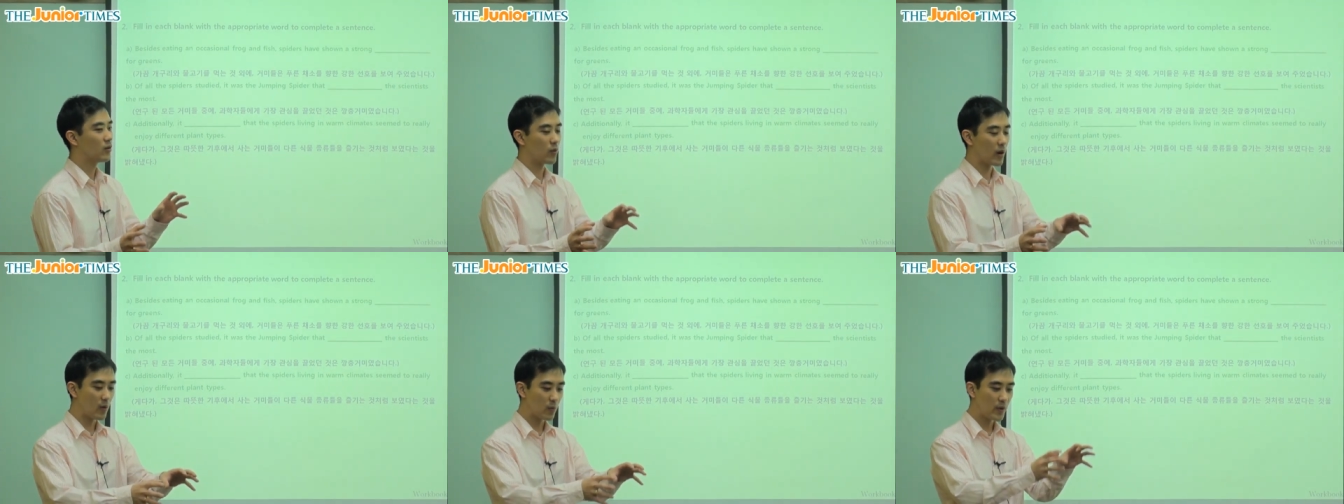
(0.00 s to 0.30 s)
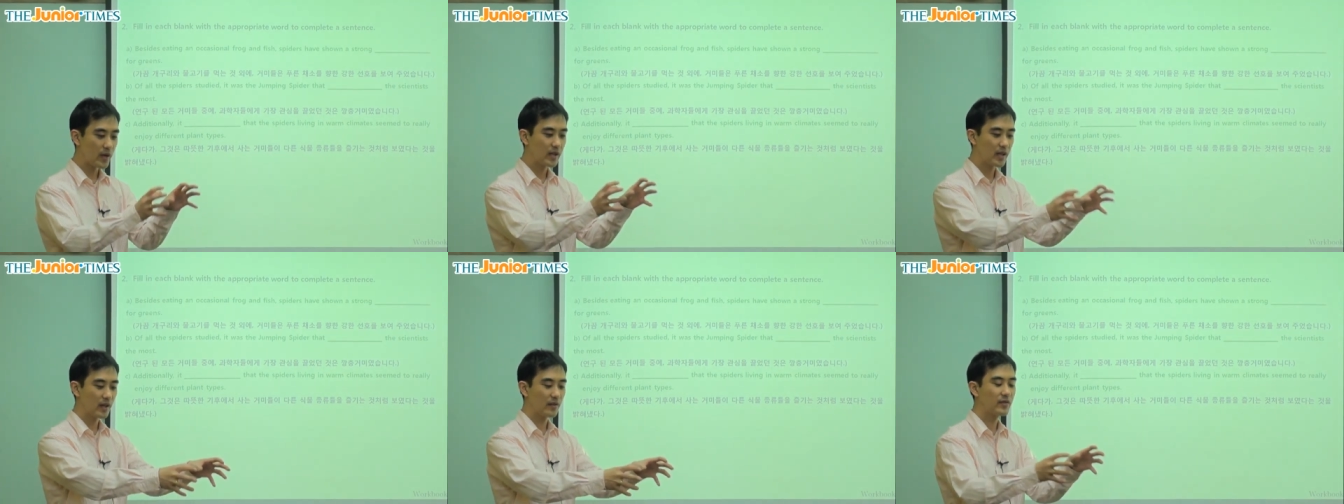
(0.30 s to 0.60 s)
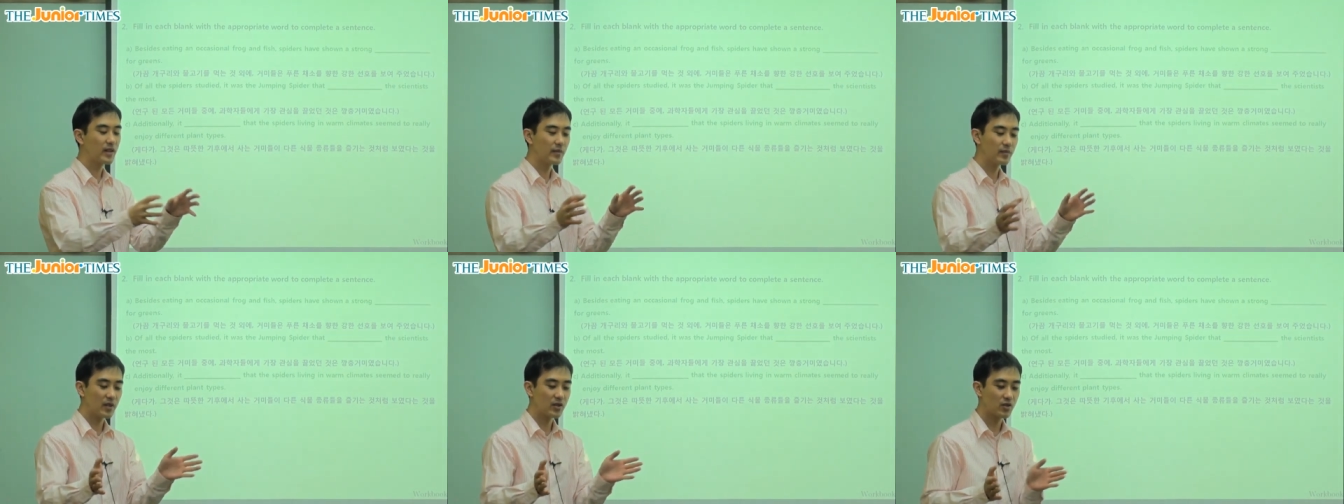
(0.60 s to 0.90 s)
when we
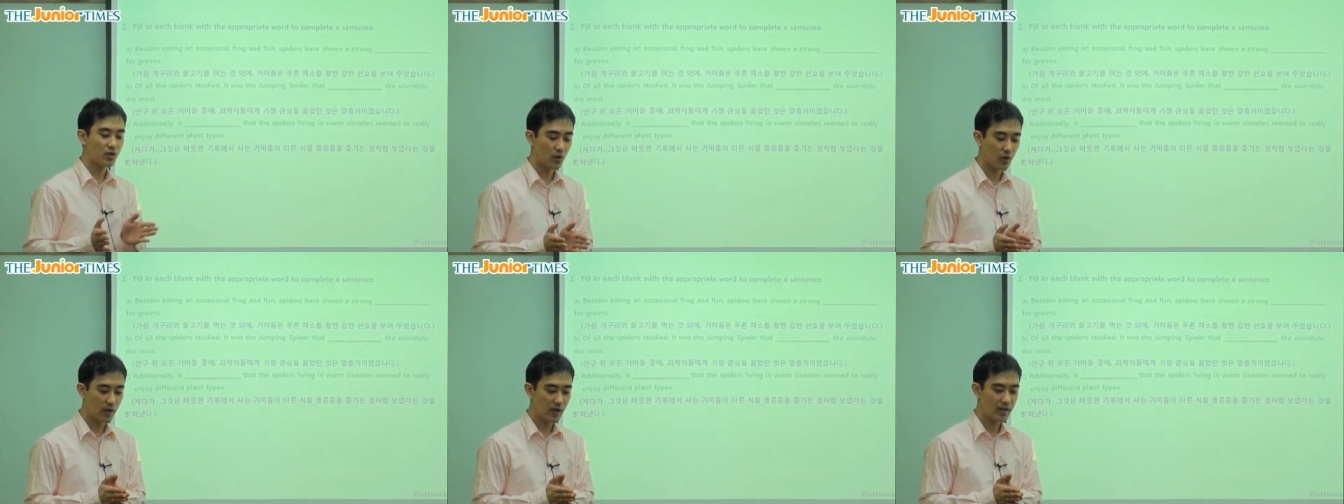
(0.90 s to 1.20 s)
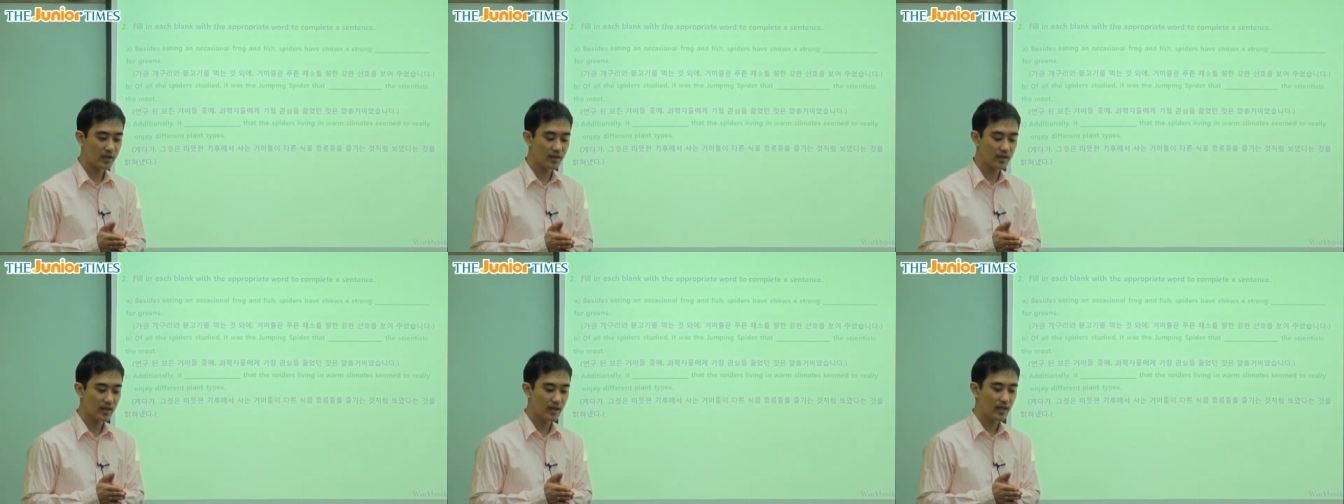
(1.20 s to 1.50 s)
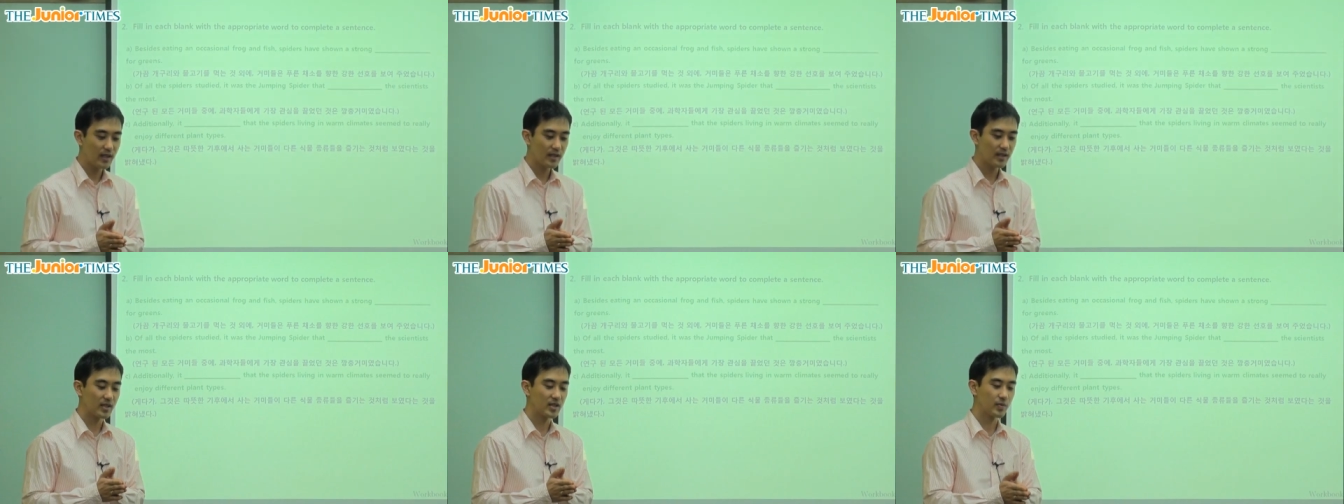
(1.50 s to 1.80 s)
give them the choice,
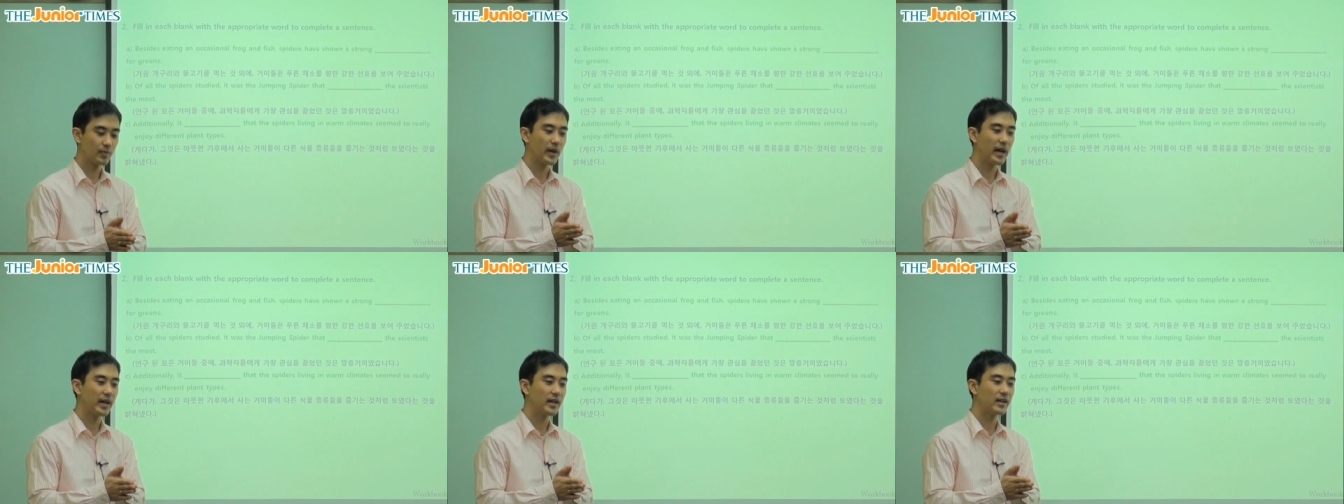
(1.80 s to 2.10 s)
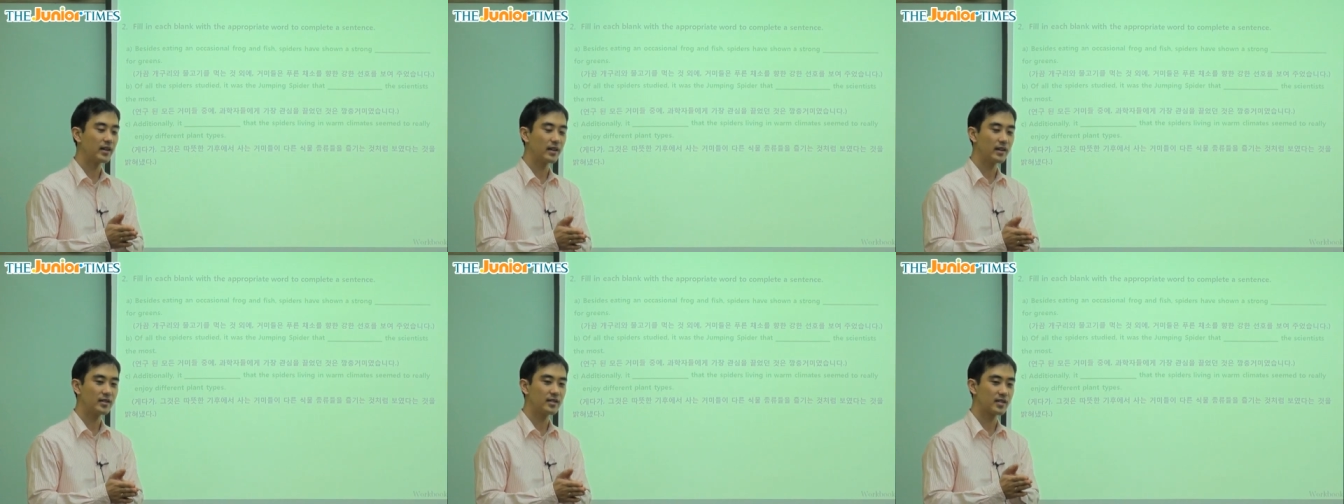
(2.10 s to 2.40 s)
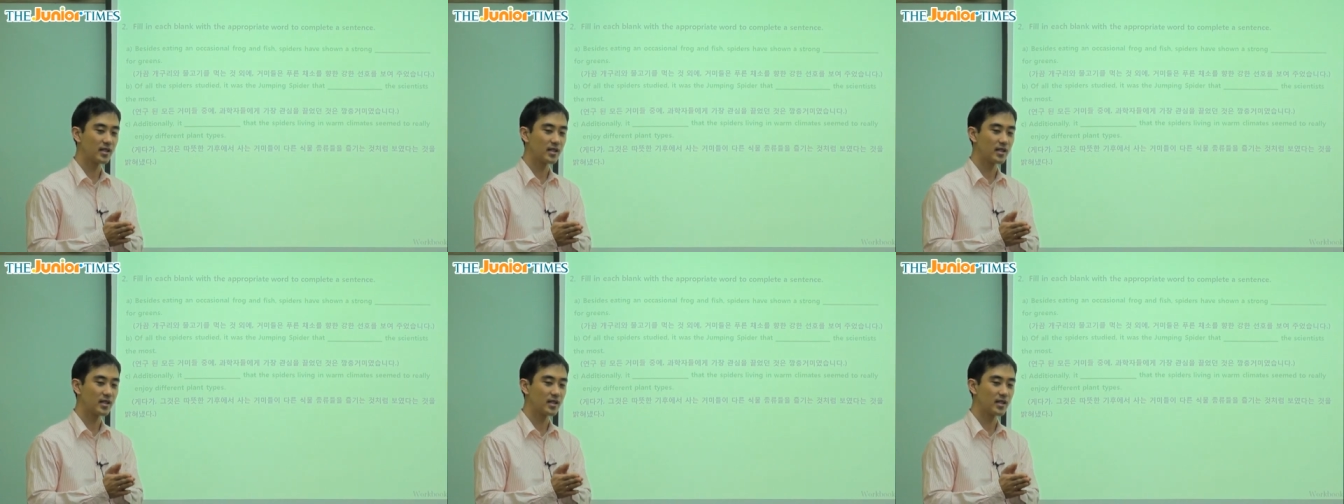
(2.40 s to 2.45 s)
the spider